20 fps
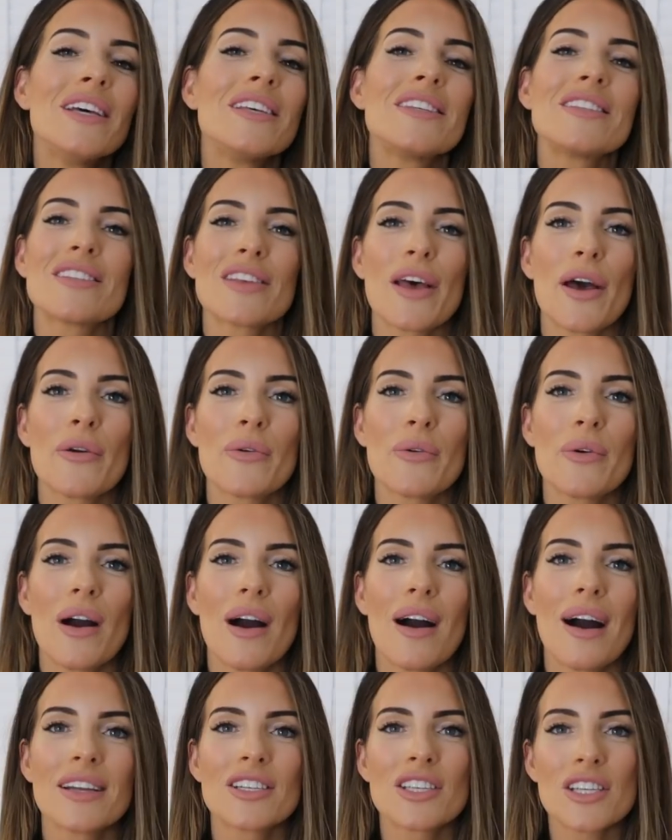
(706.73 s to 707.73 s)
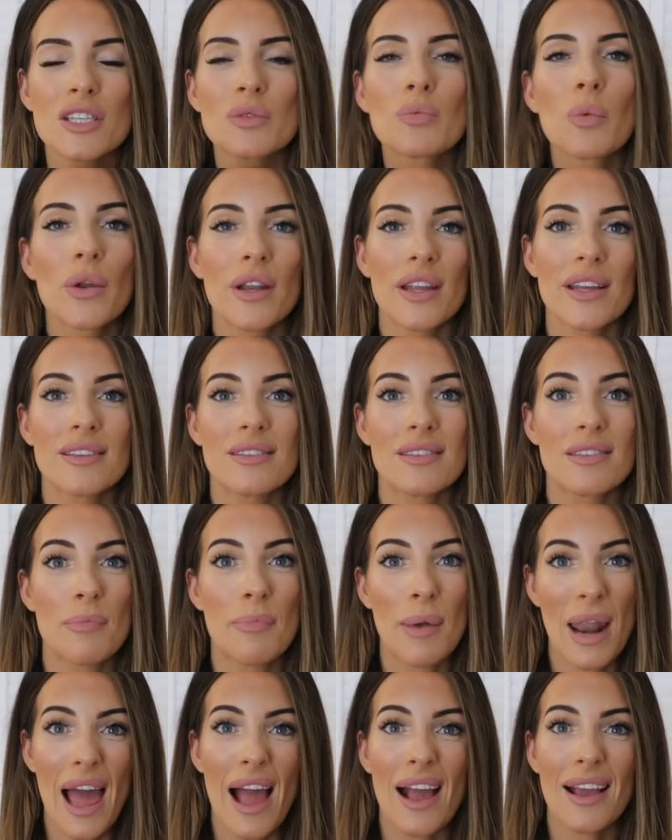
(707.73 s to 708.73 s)
So I just wanted the
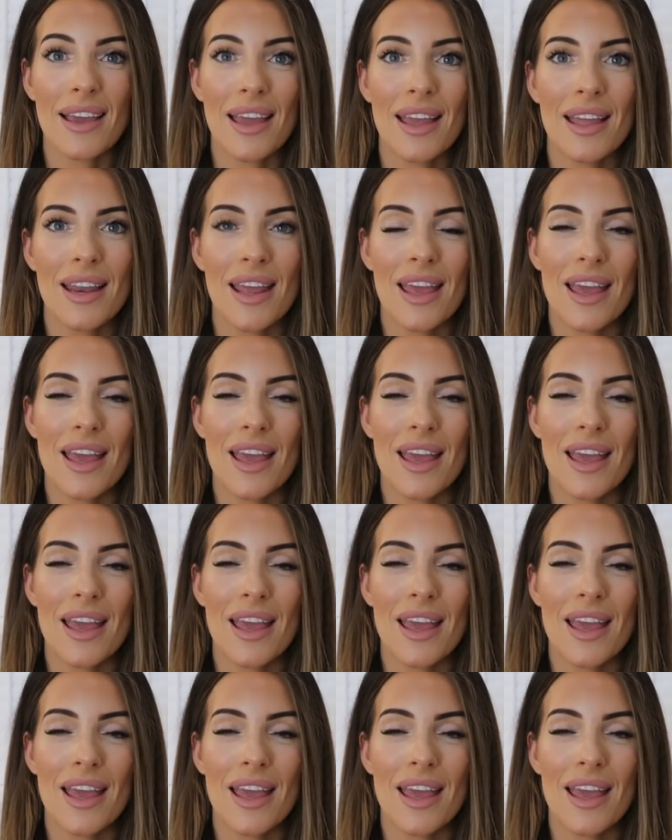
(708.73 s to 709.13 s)
black in